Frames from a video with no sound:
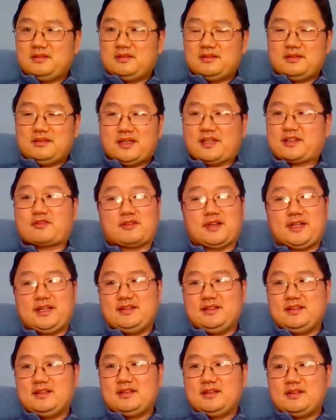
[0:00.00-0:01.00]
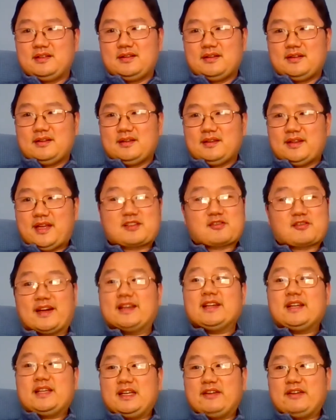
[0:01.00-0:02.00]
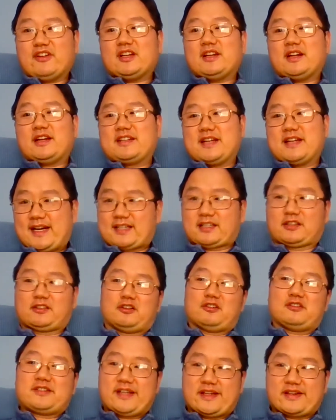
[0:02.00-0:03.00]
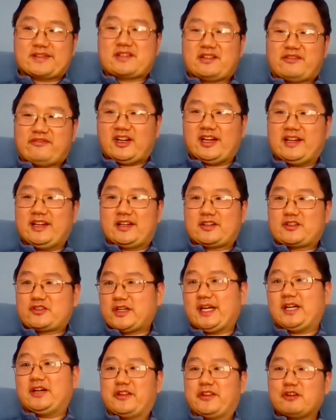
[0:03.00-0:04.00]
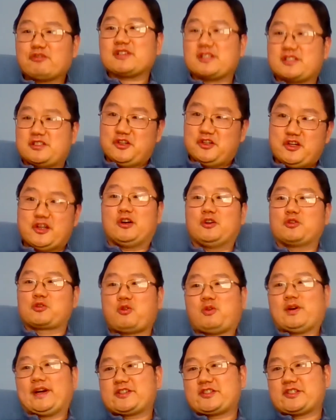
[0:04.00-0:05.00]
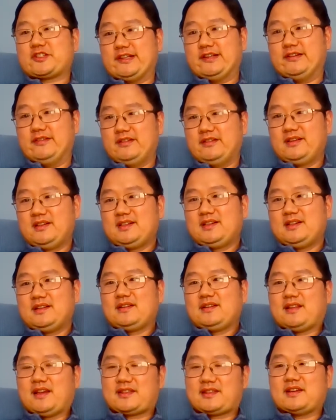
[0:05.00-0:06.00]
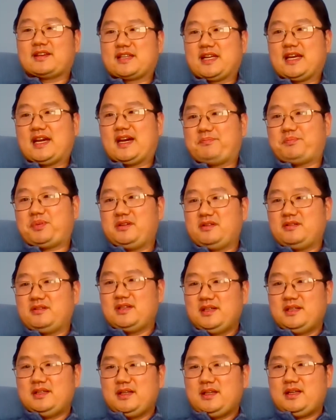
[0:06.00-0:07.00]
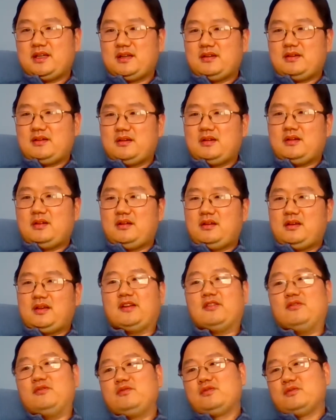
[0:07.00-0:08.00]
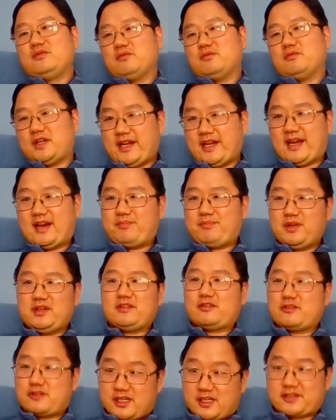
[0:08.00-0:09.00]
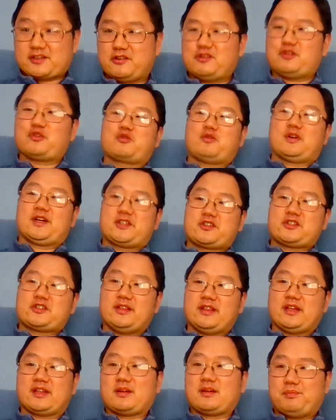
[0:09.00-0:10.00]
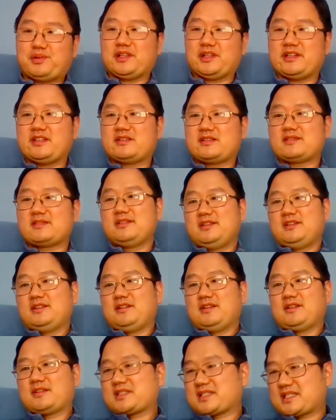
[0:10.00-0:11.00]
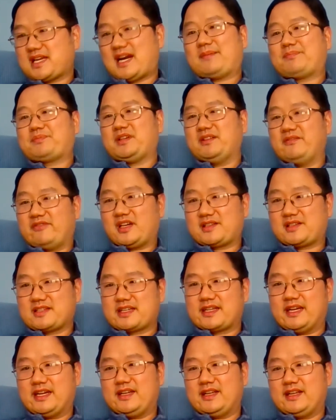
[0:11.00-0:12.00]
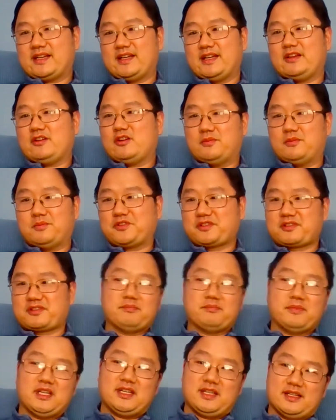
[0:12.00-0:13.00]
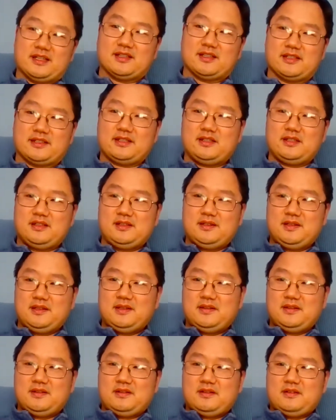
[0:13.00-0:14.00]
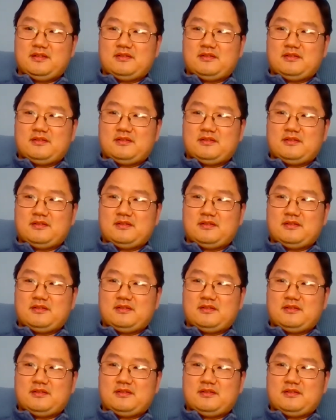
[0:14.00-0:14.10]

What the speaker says: That's right. That's right. Even a doctor testified at trial. There is no question that this happened. And what happened? There's also no question that the police stopped investigating it almost immediately. And